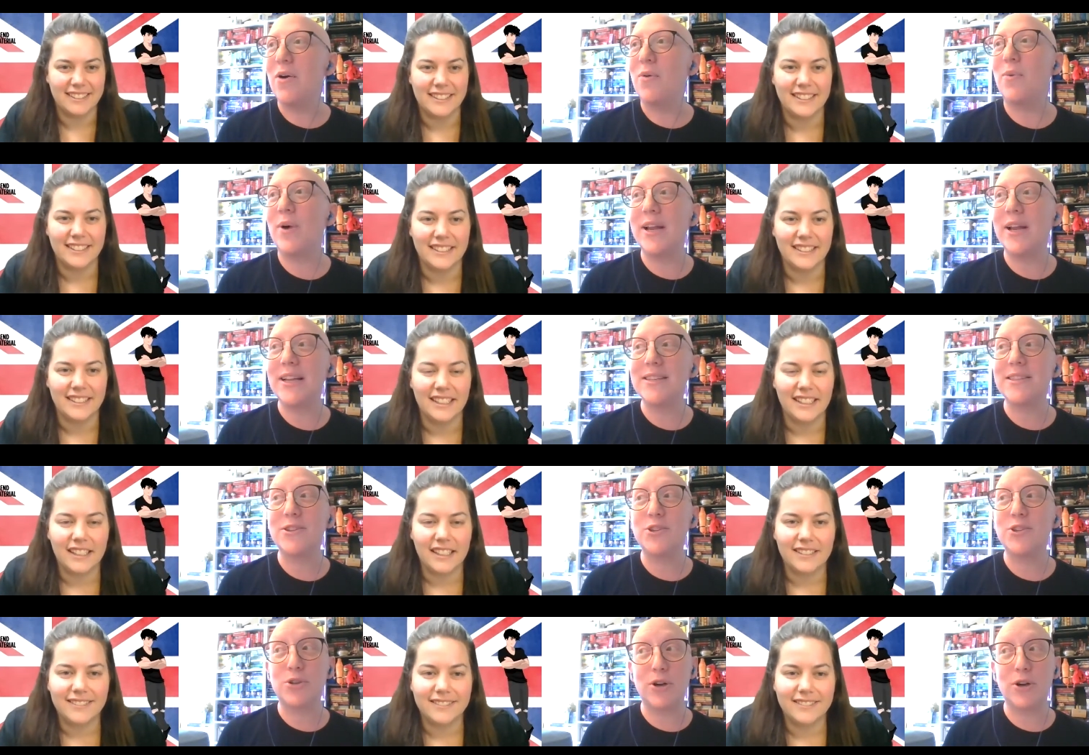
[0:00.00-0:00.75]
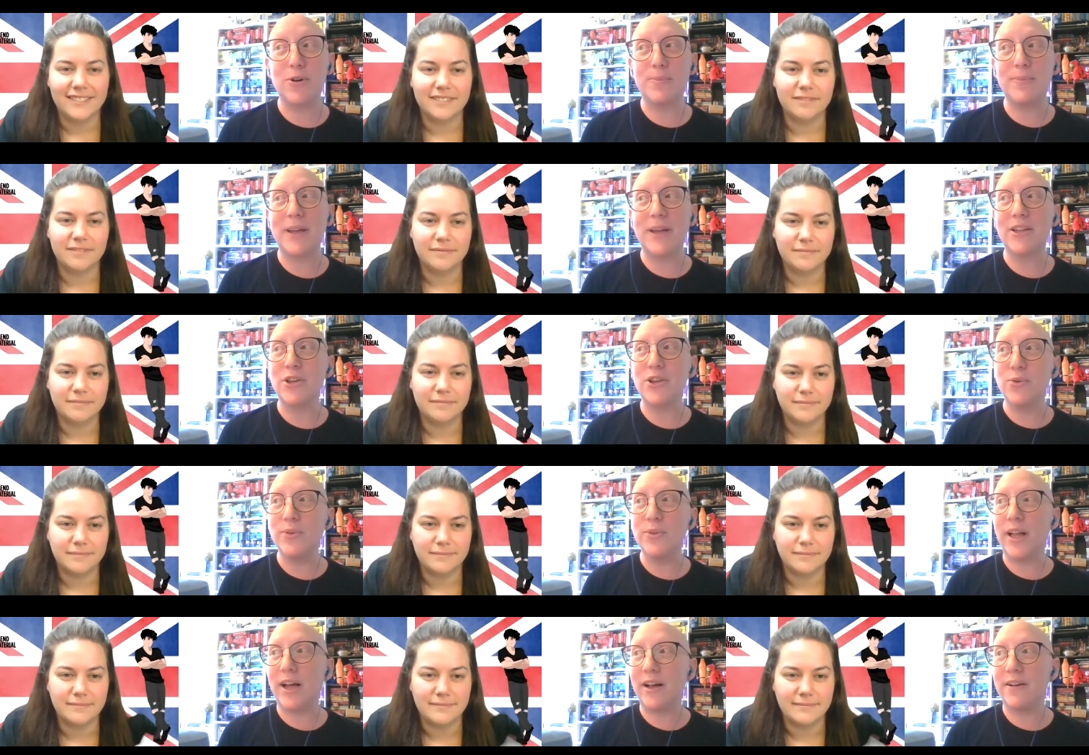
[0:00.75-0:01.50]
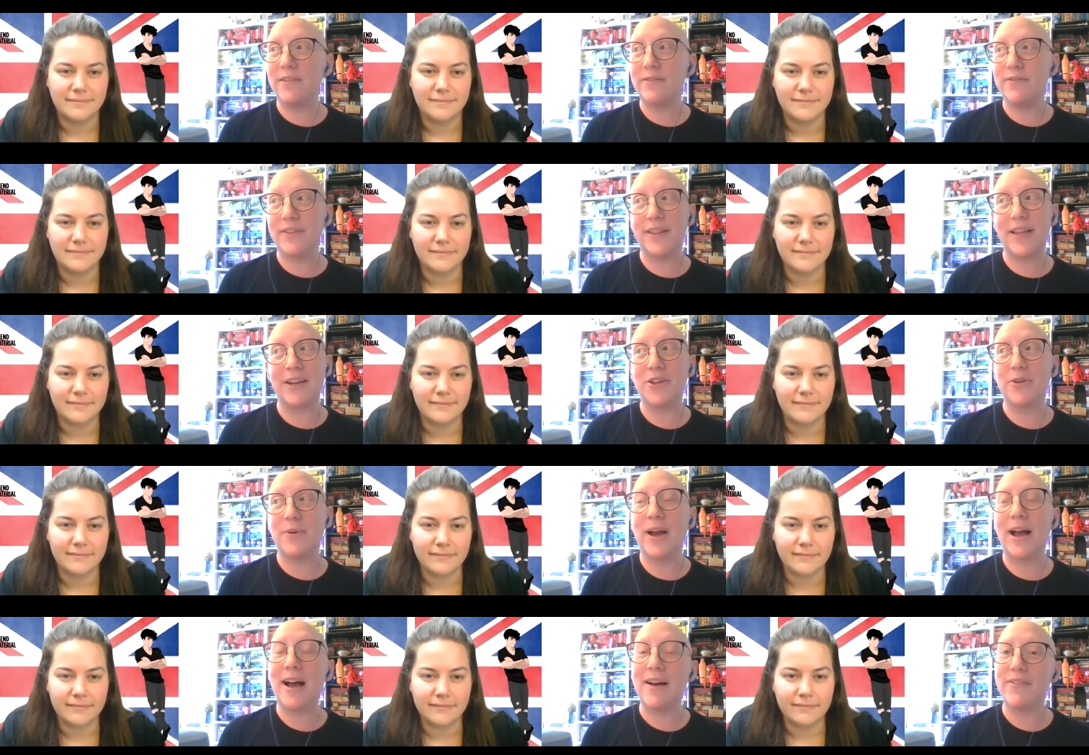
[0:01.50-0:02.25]
Speaker 1: what is a trope that you love that
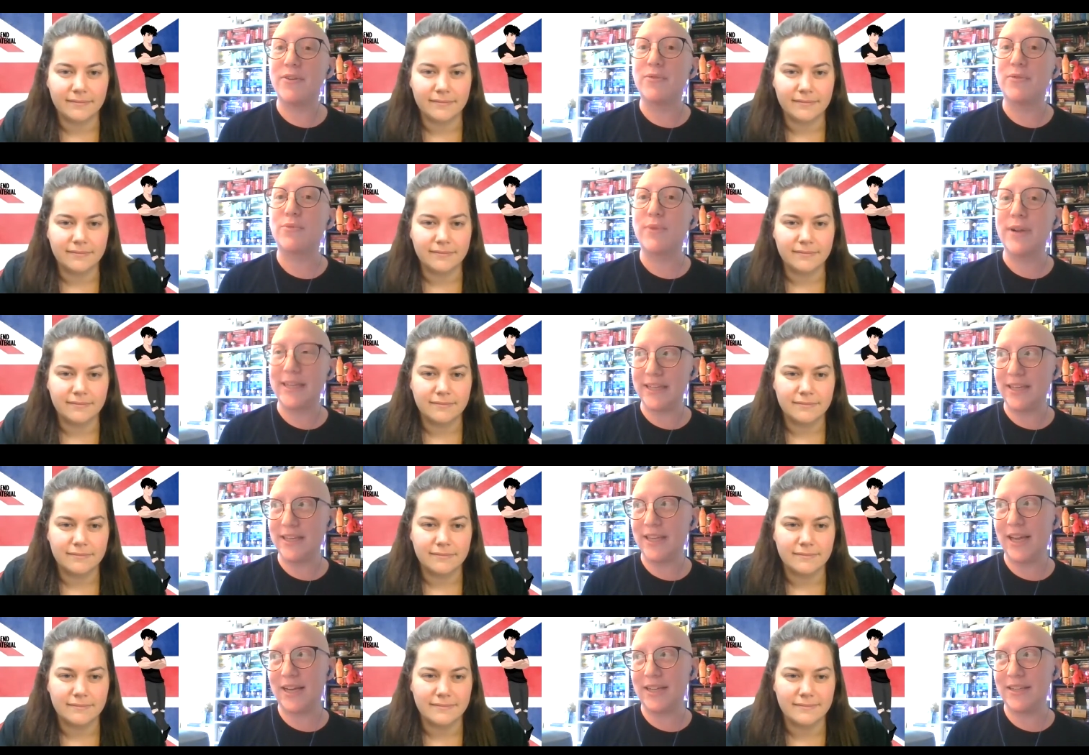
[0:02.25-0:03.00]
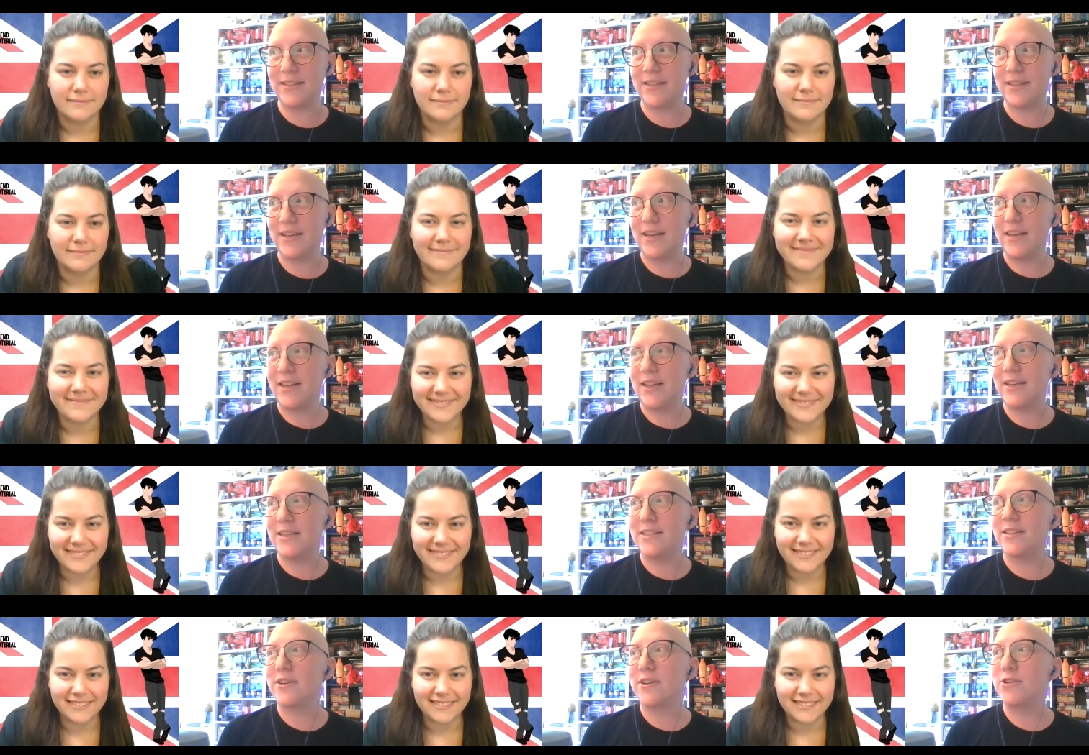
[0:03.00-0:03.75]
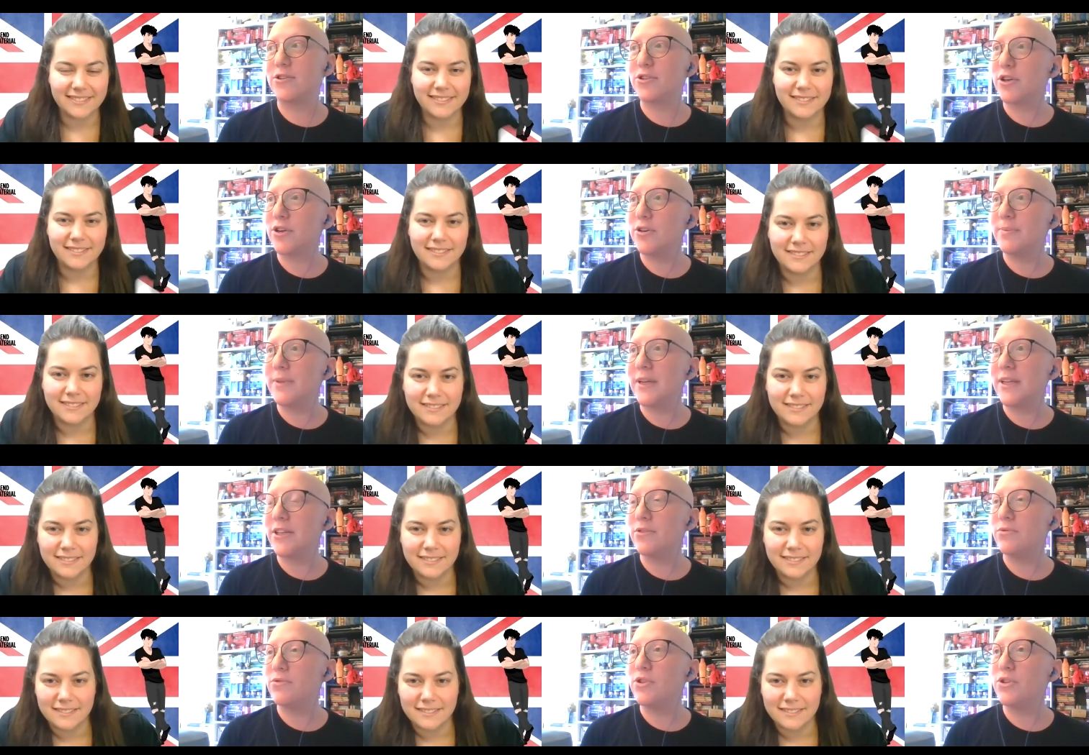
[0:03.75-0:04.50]
you haven't written yet? Is there a trope that
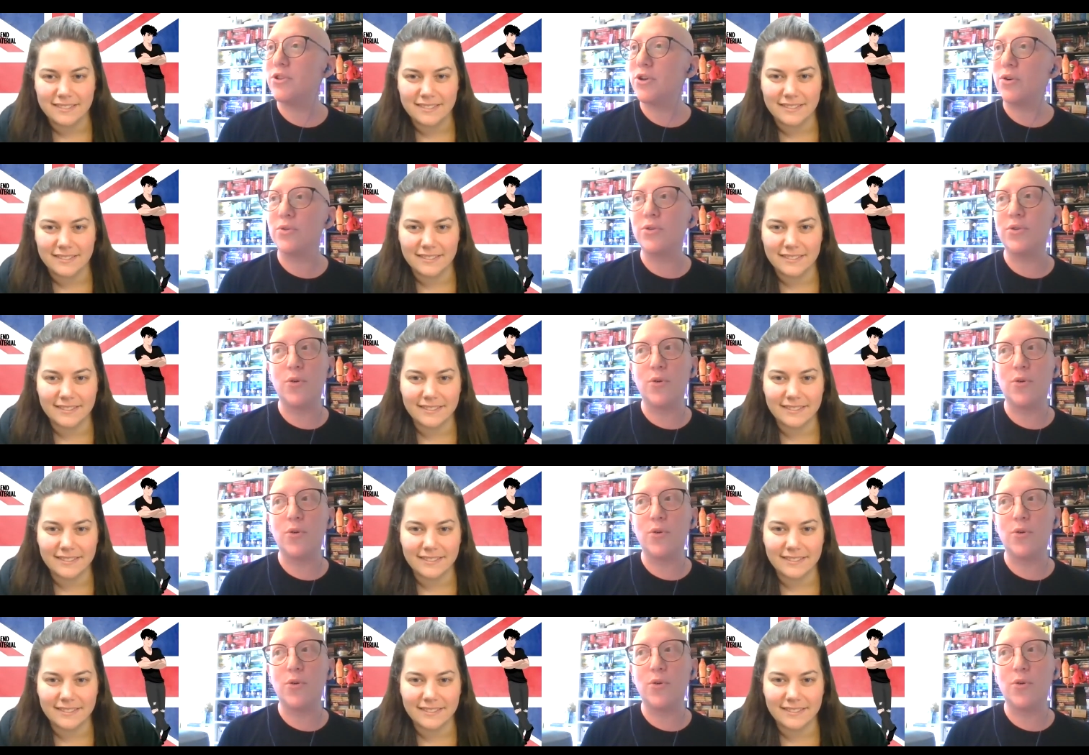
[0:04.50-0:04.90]
you don't